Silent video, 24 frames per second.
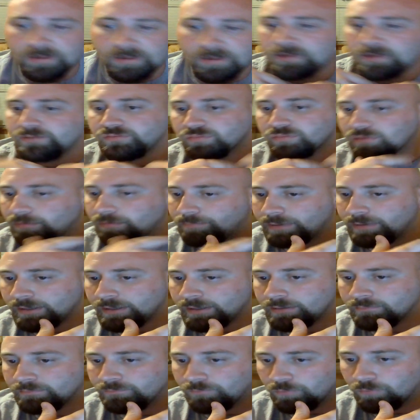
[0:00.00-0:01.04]
he was
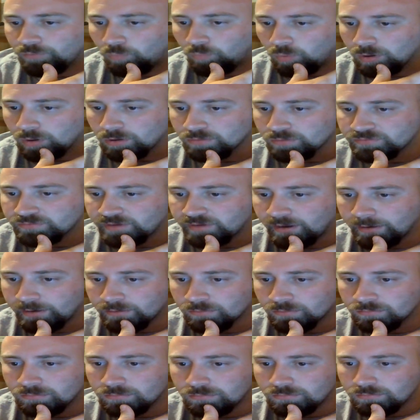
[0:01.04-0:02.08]
competing for the world
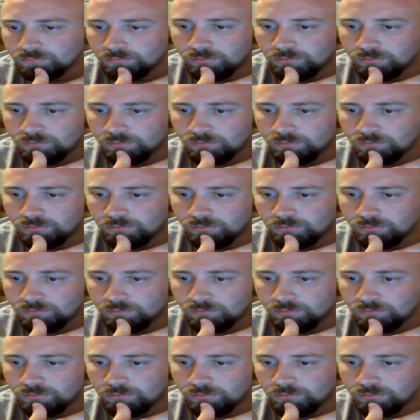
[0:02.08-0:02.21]
title.